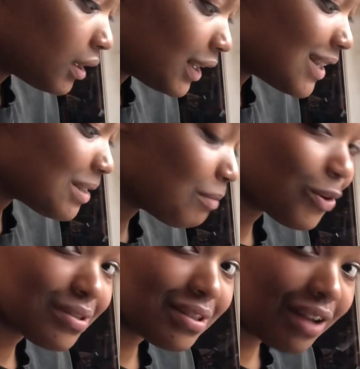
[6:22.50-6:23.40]
This
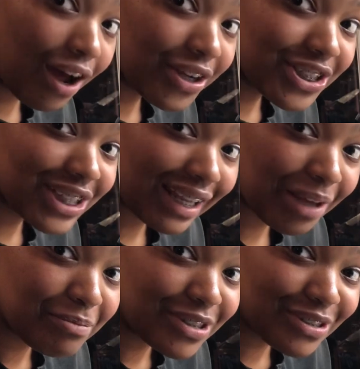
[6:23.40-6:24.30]
smells lush and
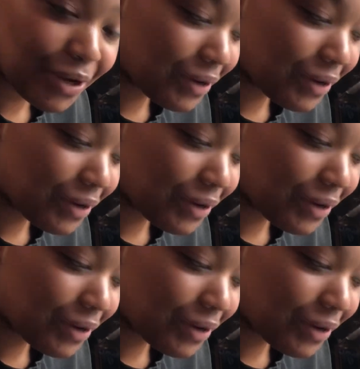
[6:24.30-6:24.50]
I'm so